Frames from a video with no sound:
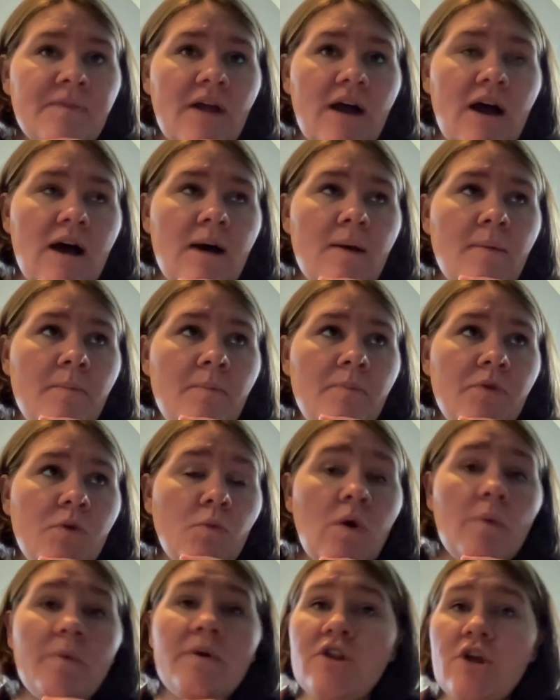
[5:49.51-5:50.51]
um,
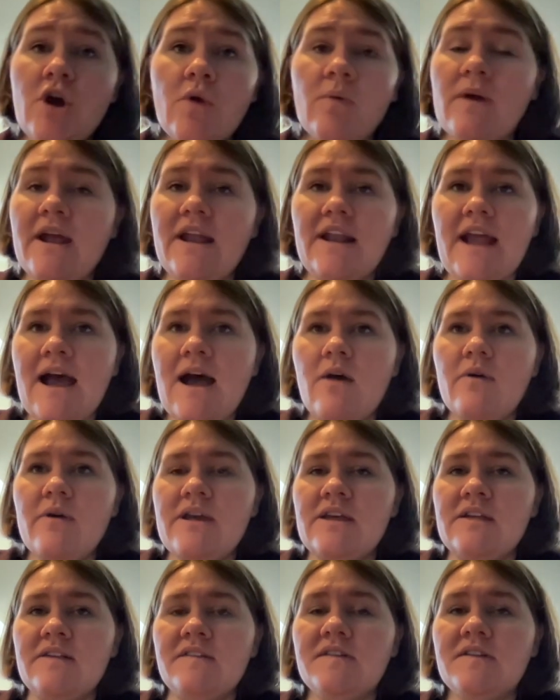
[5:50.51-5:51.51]
what we know right now
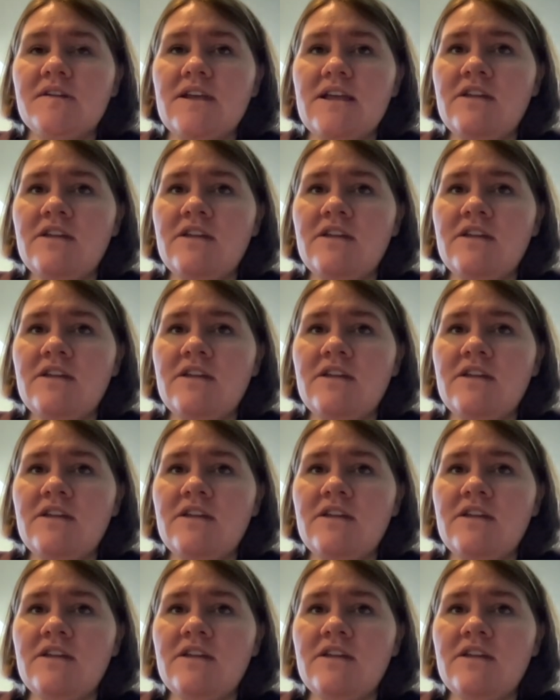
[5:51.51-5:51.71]
is